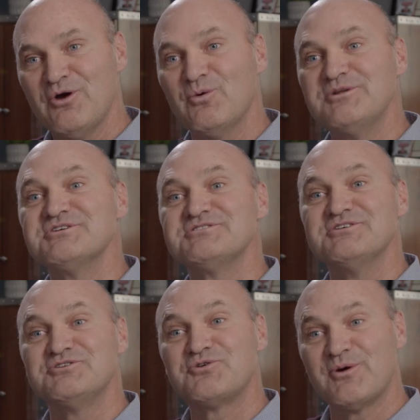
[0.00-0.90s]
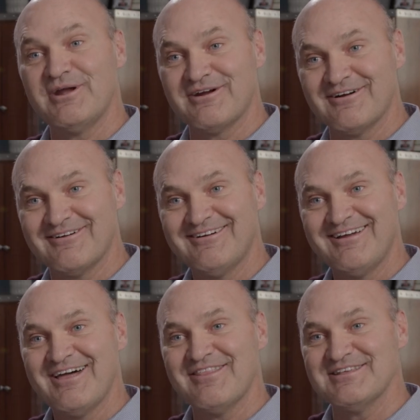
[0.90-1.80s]
which is the trigger
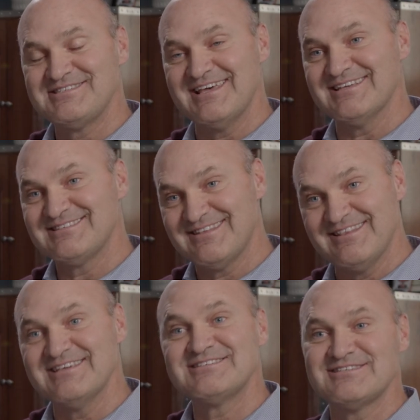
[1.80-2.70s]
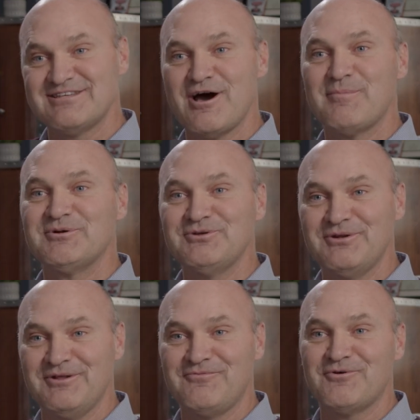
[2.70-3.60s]
that says this is an
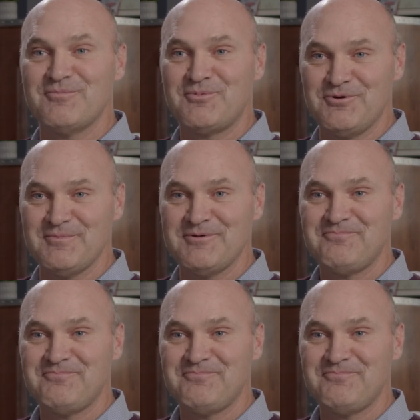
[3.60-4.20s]
opportunity for improvement,